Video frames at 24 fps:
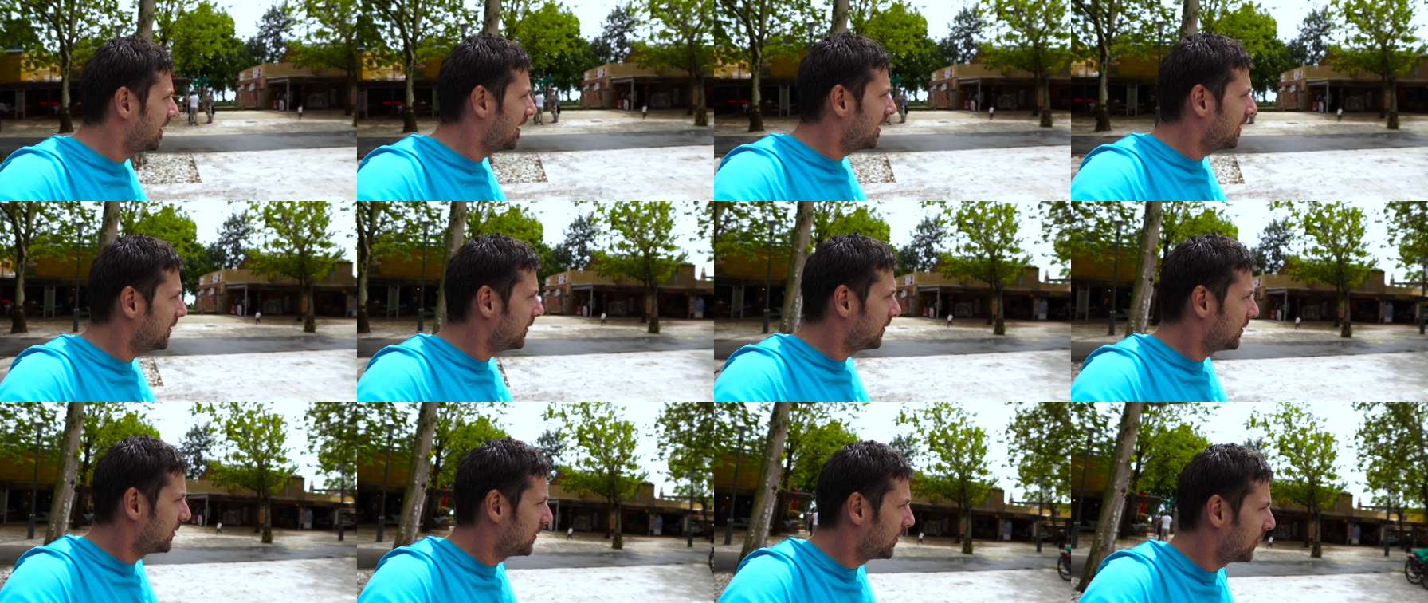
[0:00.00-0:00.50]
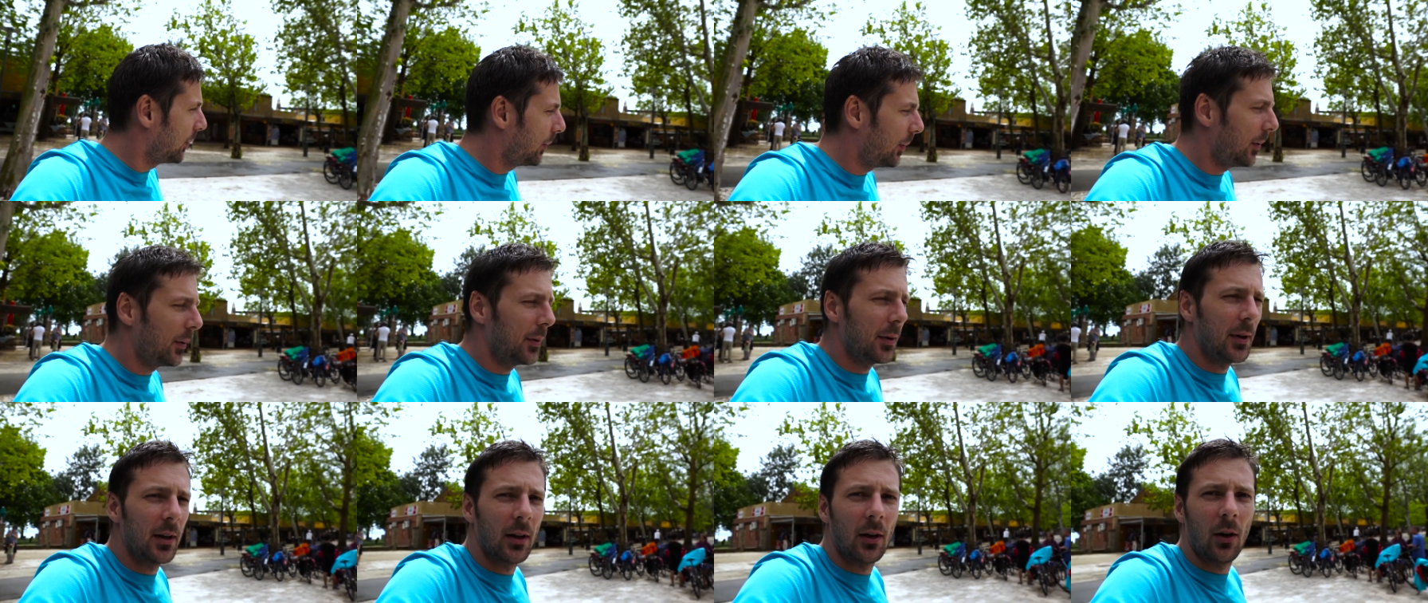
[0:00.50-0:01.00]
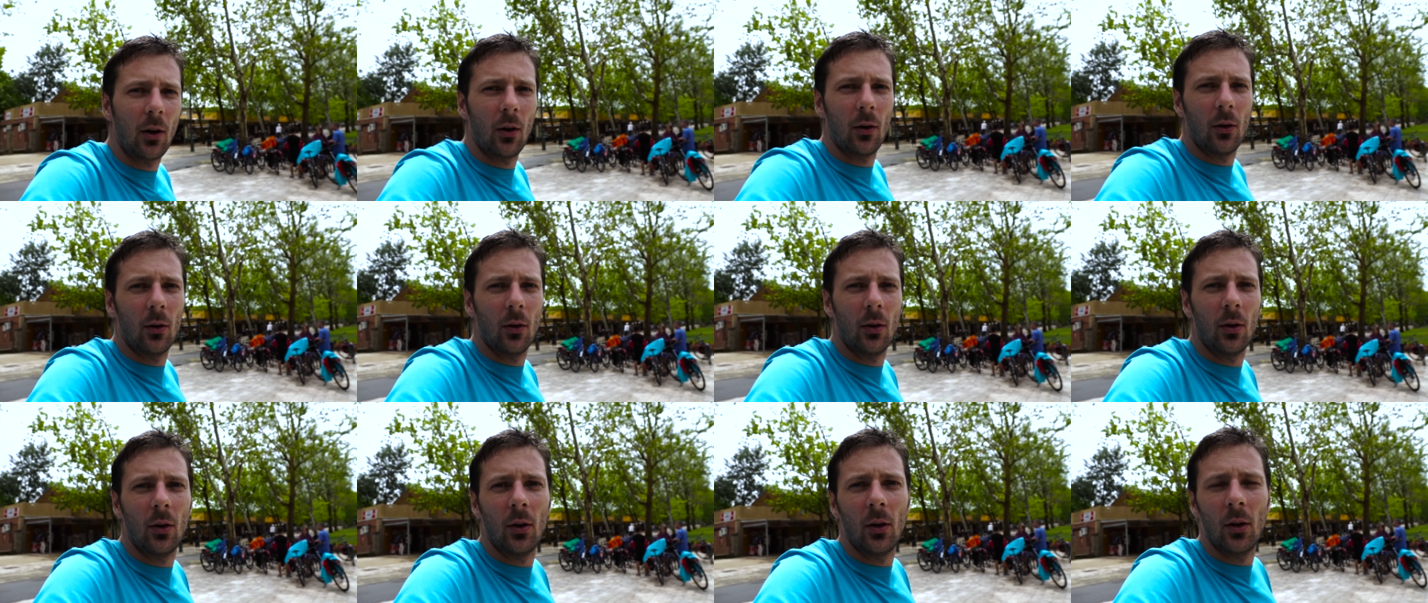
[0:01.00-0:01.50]
then we will
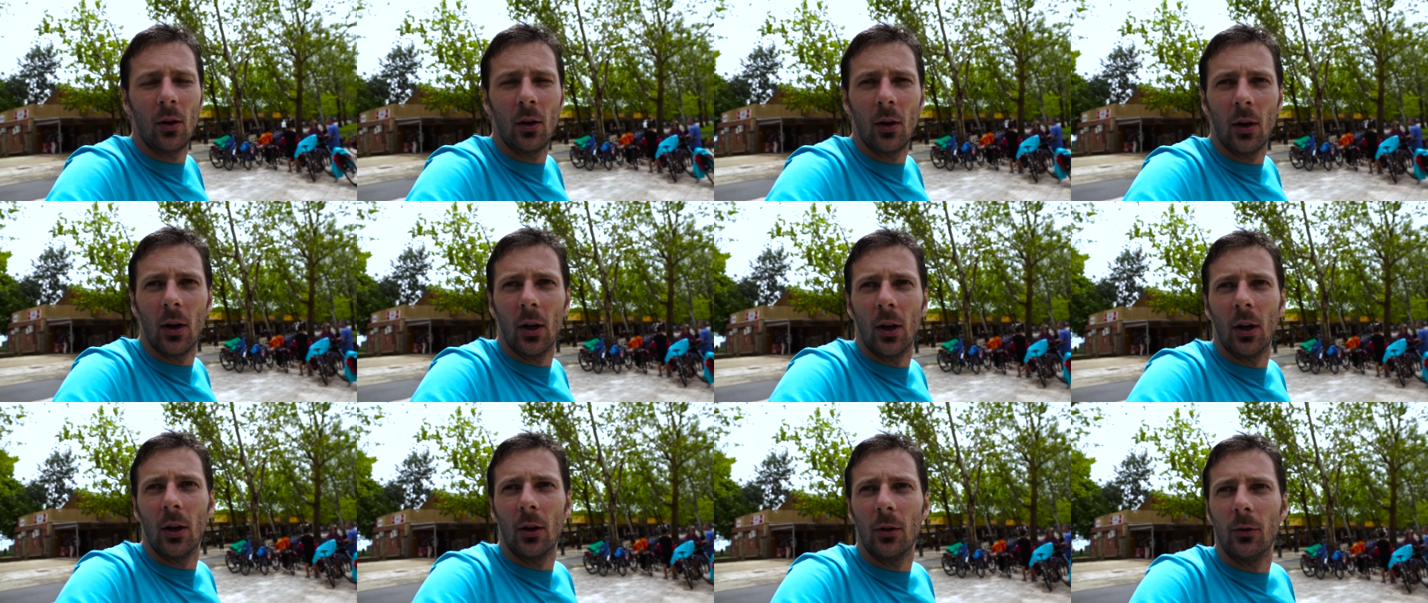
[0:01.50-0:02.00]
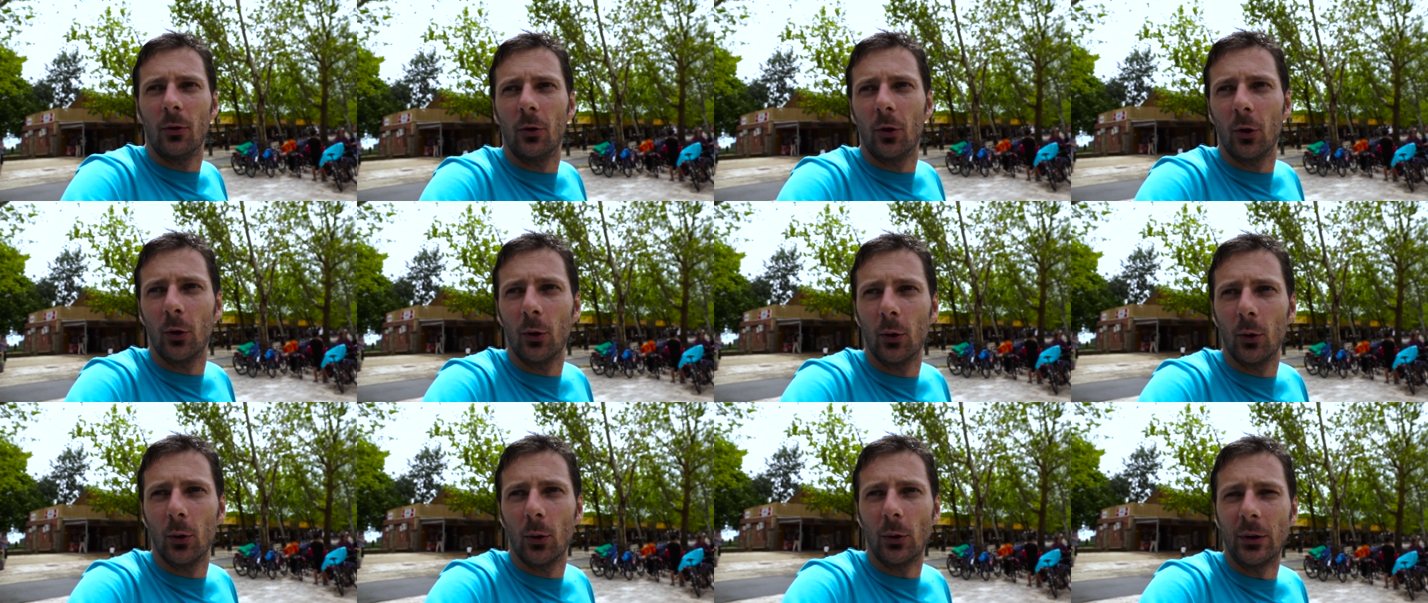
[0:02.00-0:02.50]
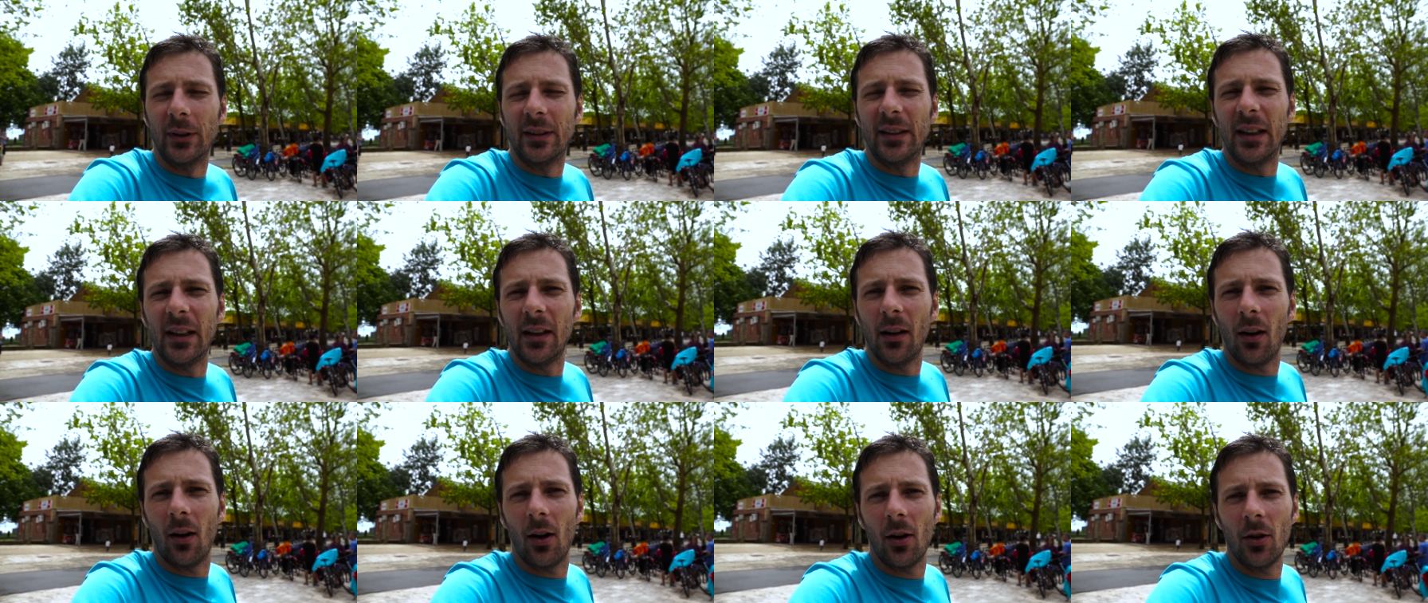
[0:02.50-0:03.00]
go to
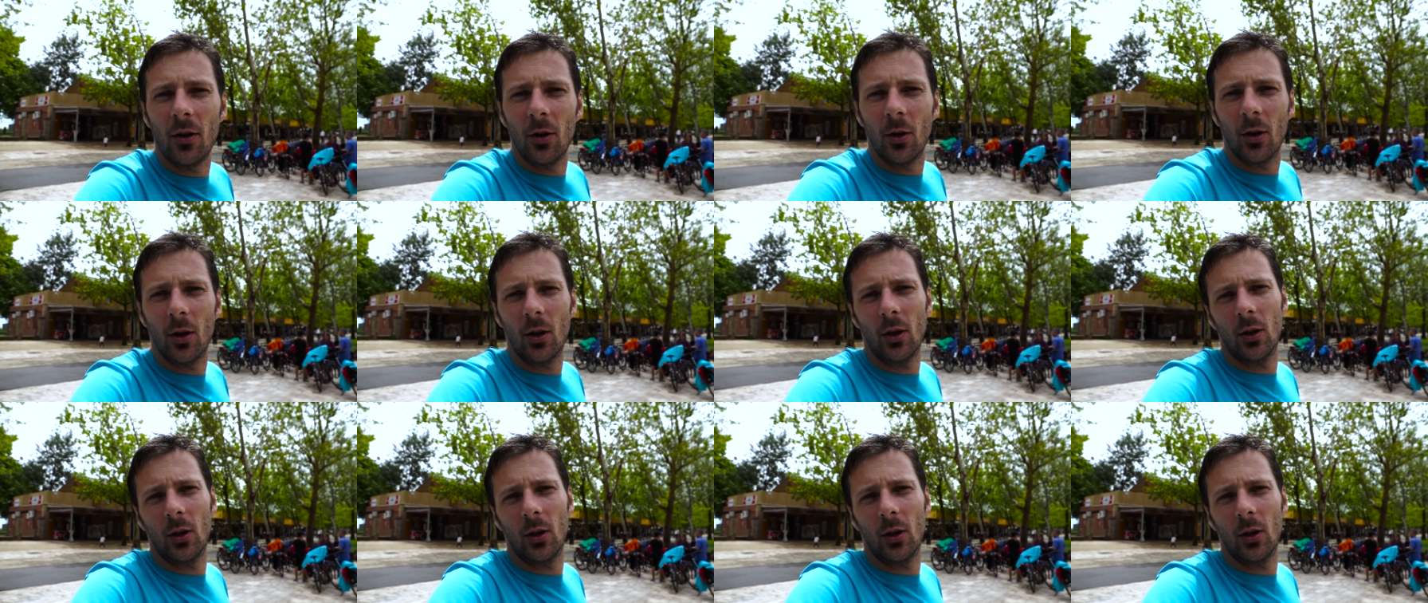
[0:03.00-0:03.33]
Tihany,